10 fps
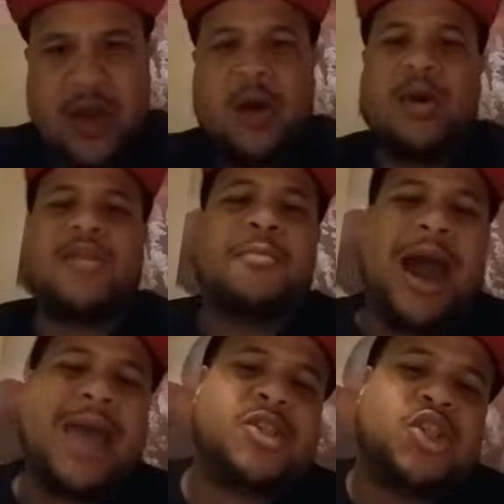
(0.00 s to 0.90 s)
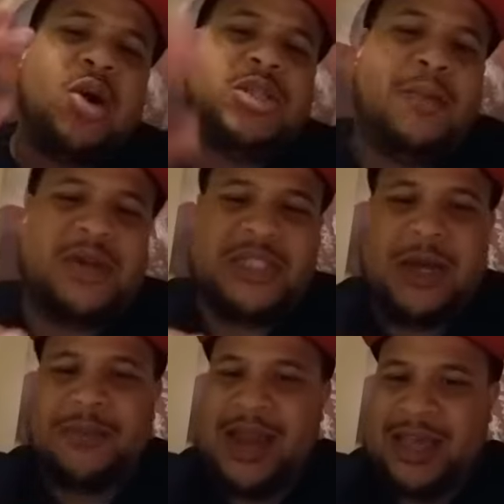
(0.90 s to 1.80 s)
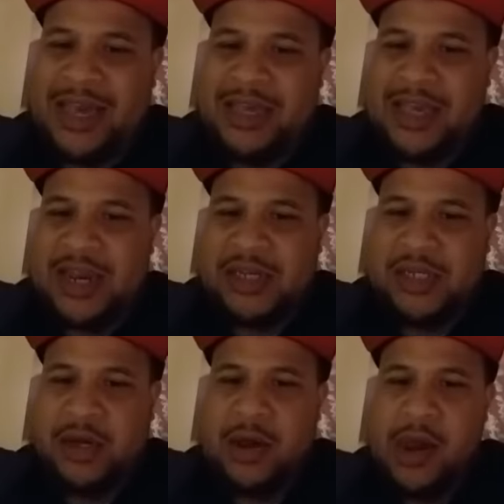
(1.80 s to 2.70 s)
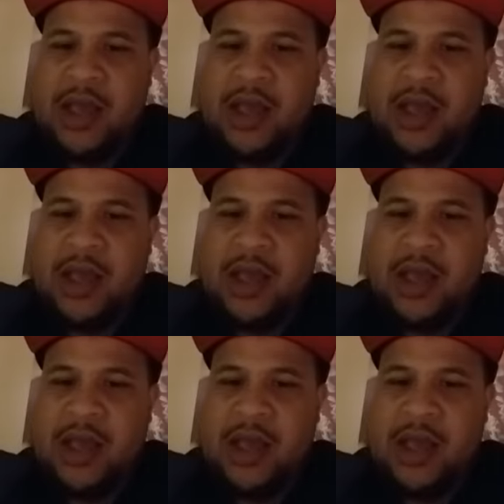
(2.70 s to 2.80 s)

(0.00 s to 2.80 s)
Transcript: Well, the Bible talks about something that I can't get into.